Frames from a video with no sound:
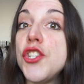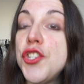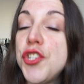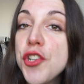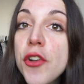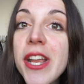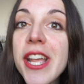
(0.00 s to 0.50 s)

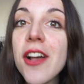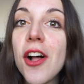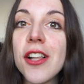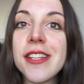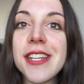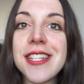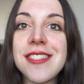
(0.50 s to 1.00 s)
during
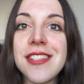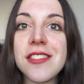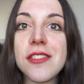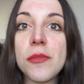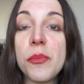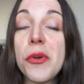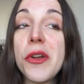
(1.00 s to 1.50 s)
holiday
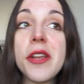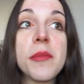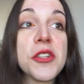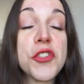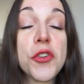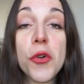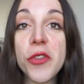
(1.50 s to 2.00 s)
season pretty
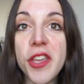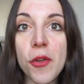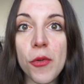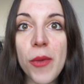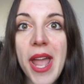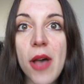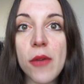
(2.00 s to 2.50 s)
much all year
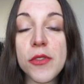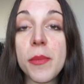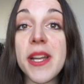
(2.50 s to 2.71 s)
round,